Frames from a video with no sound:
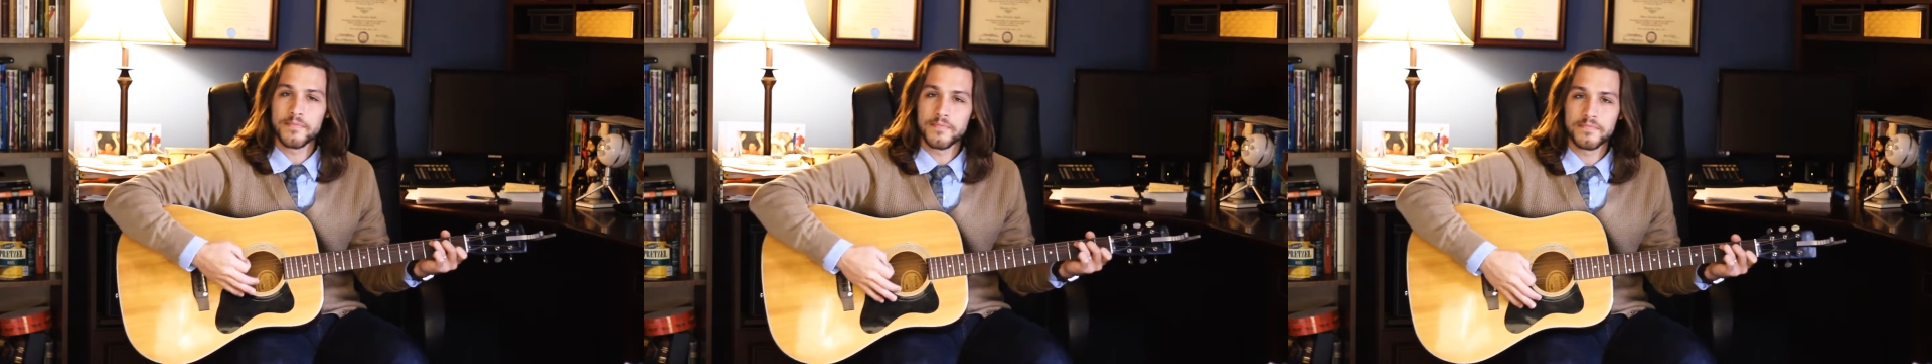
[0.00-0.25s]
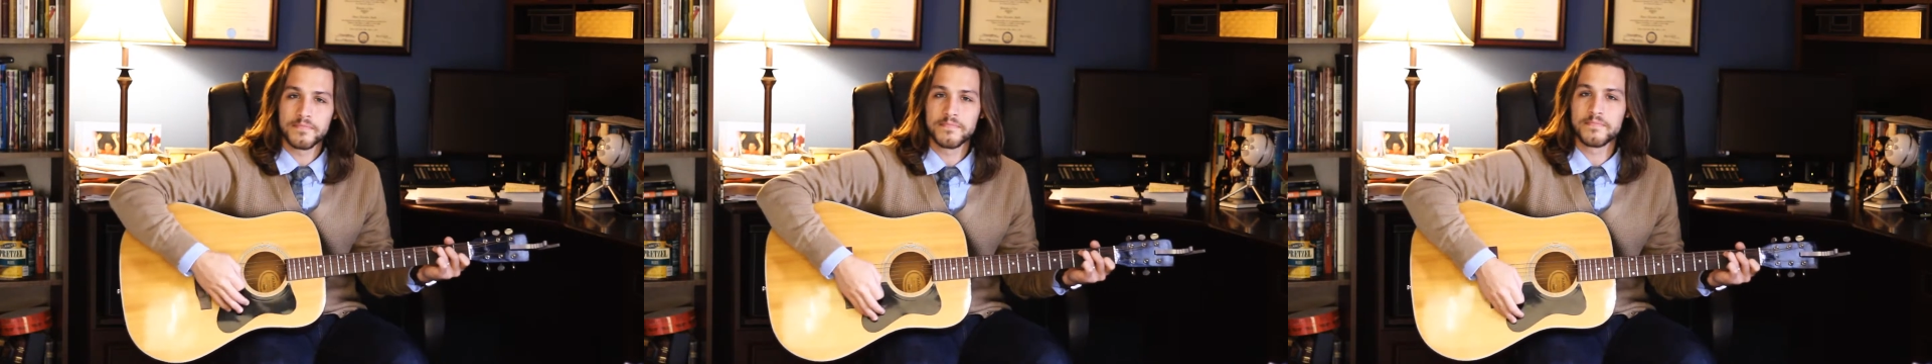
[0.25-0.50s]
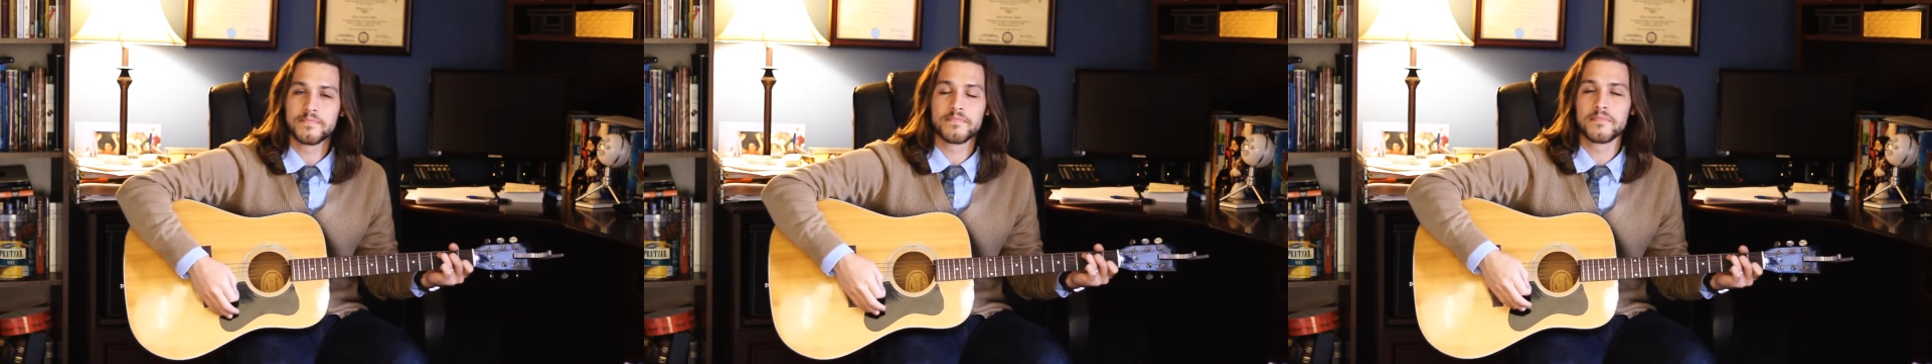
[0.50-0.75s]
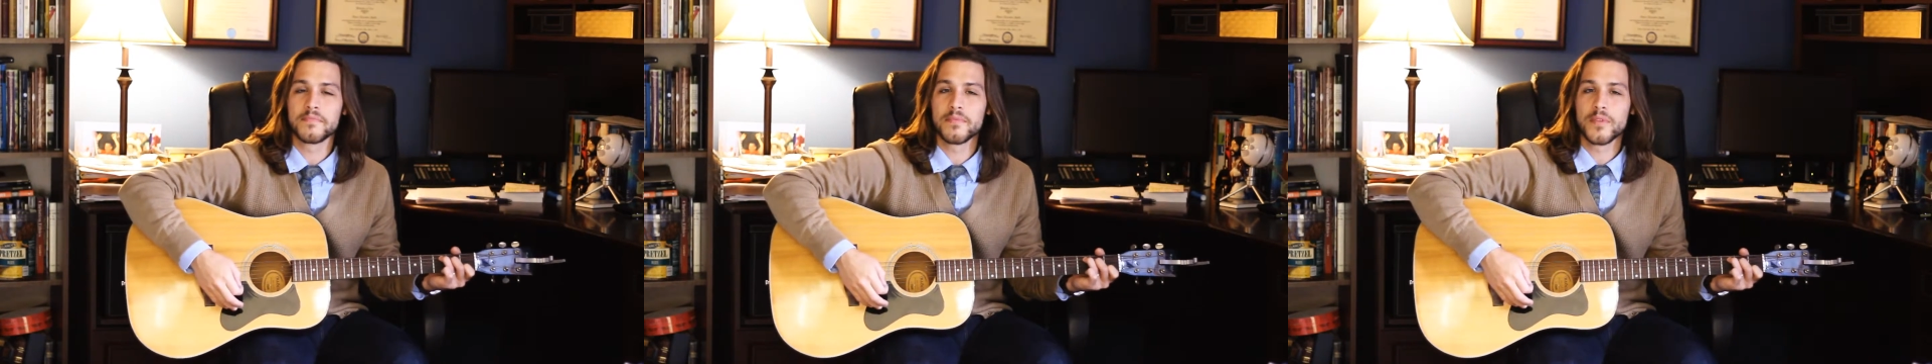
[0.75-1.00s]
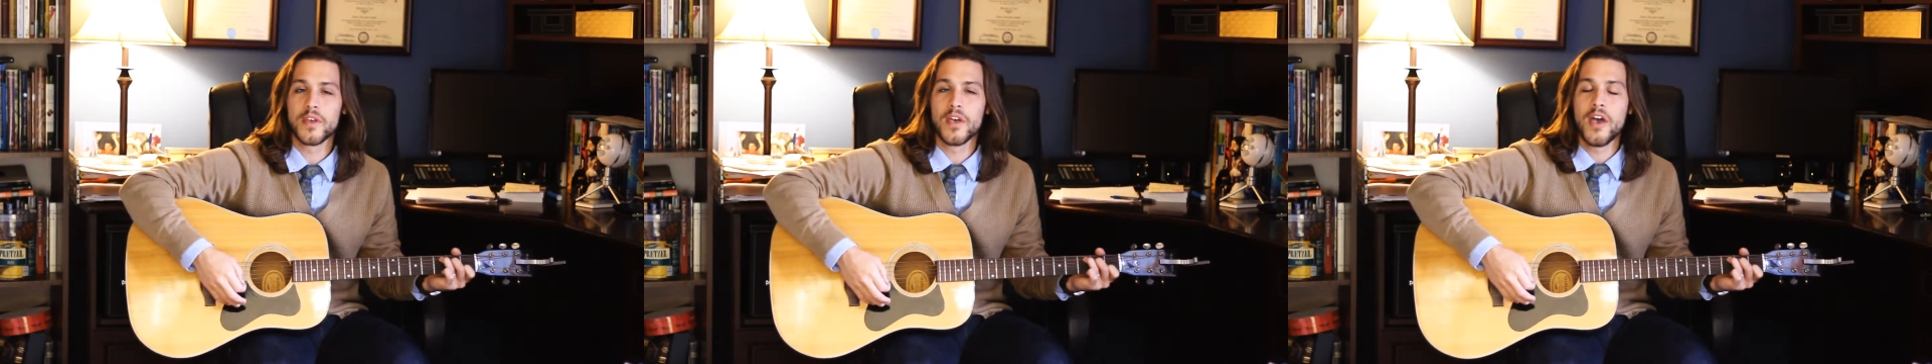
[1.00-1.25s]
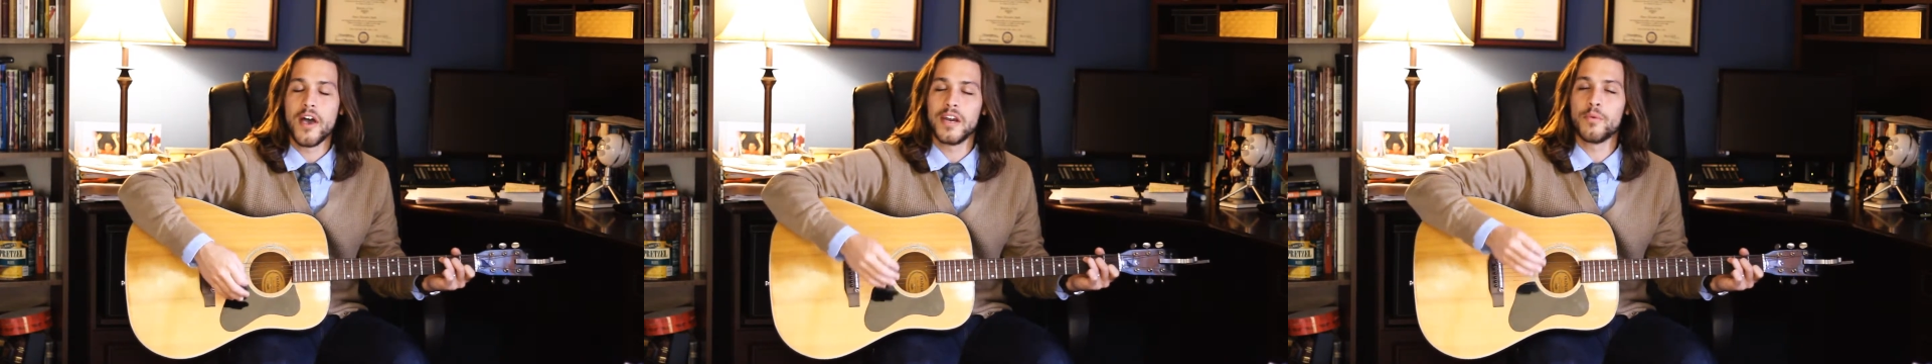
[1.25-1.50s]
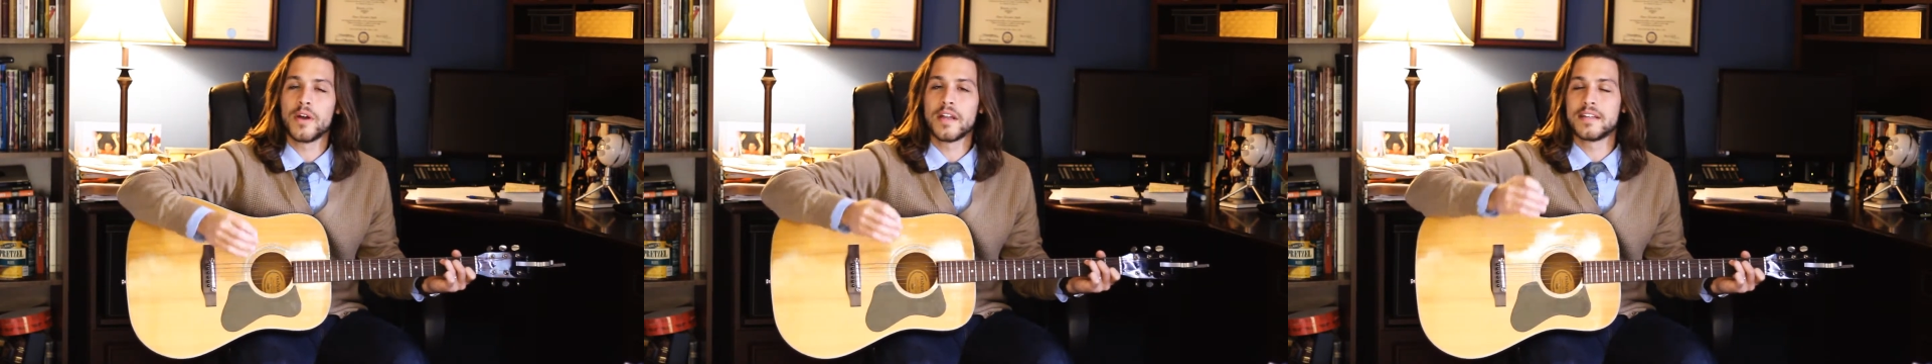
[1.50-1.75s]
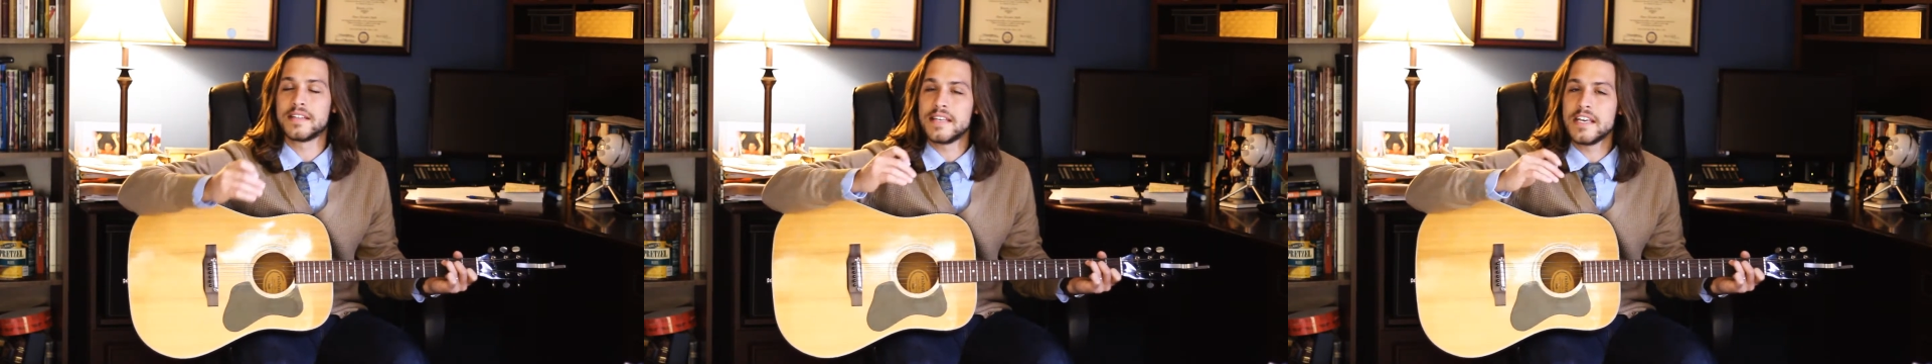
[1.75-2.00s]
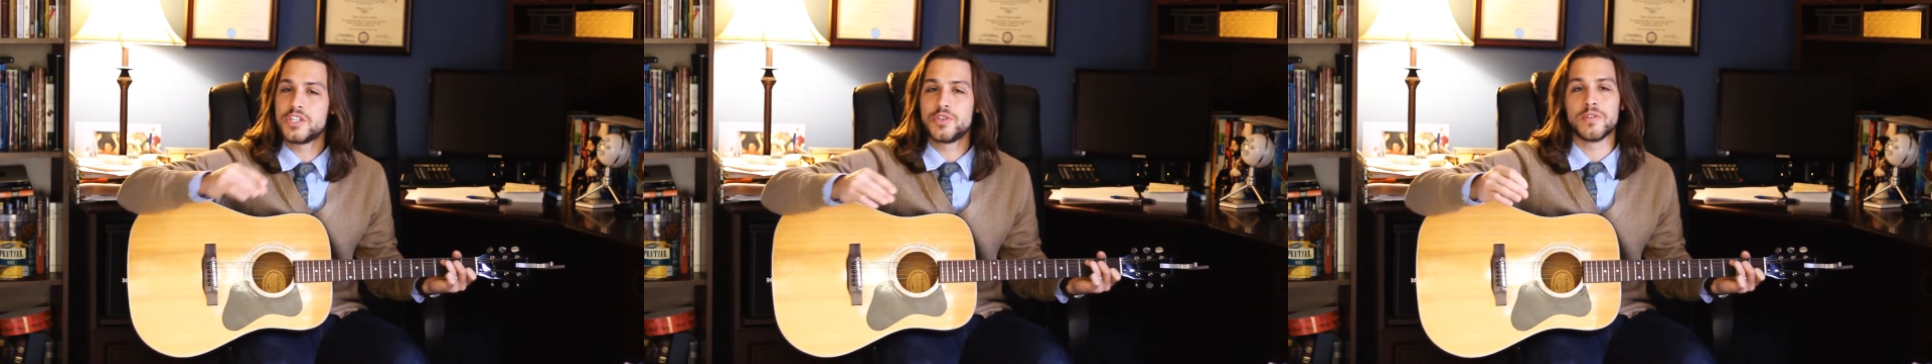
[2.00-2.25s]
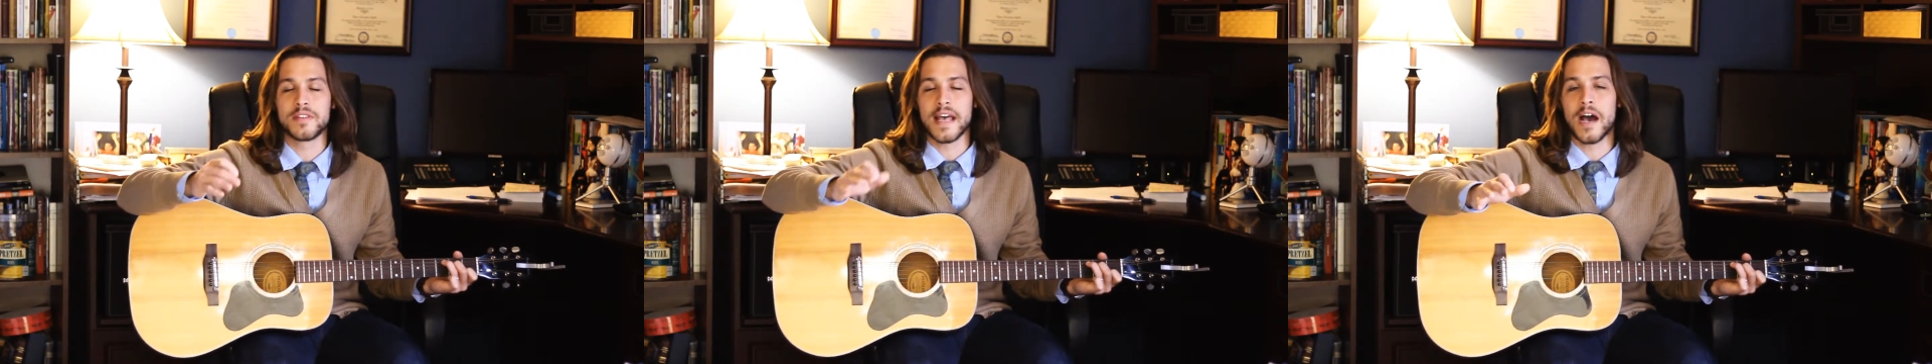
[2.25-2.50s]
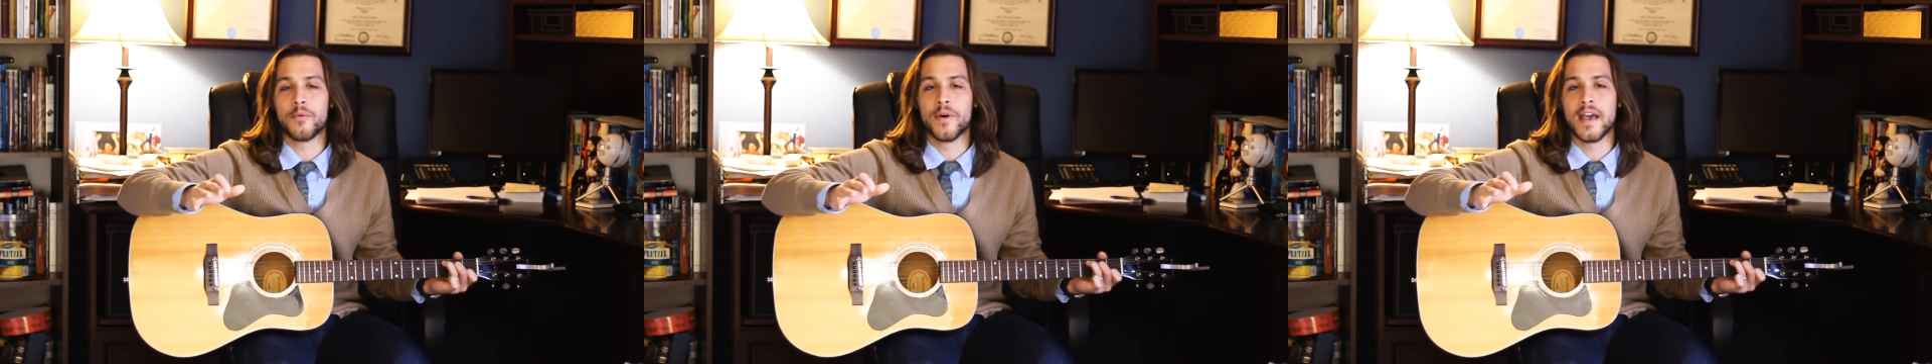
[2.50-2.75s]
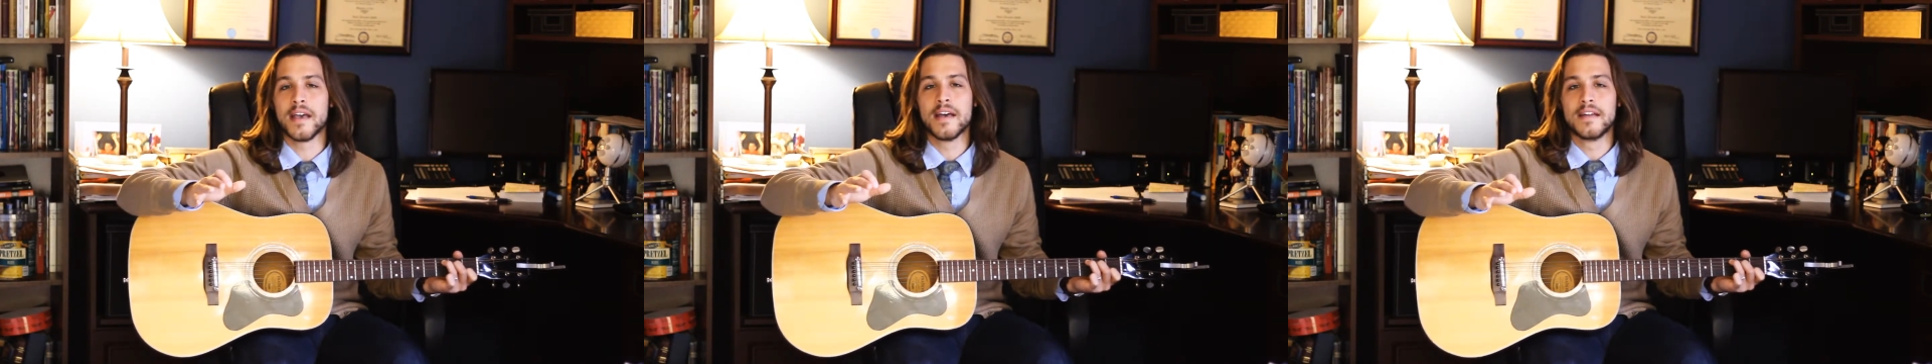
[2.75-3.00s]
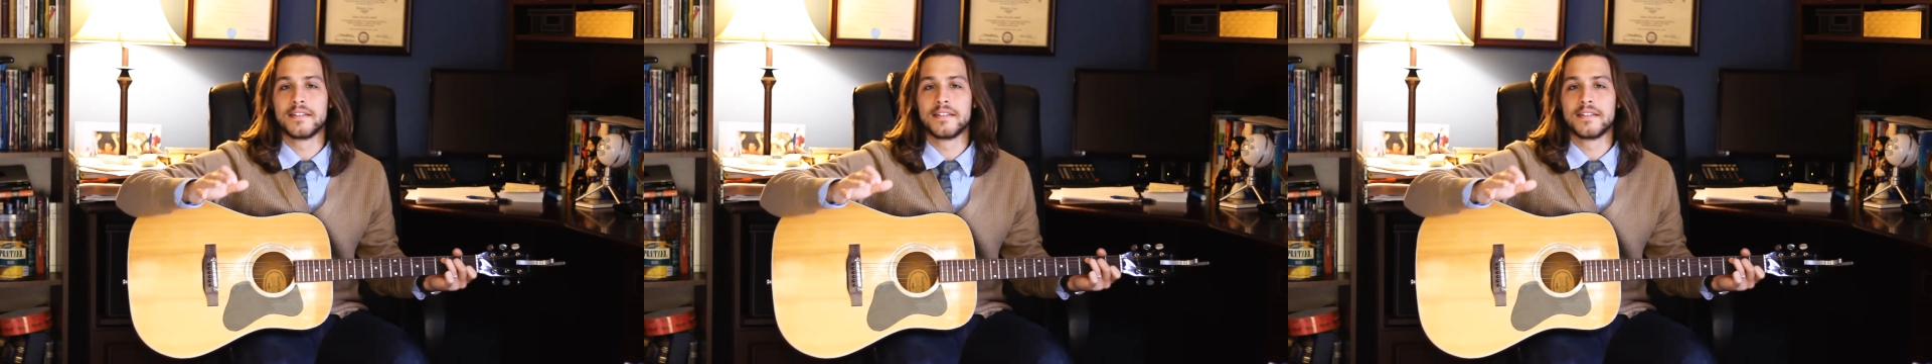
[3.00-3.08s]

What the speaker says: and I wanted to teach you it that way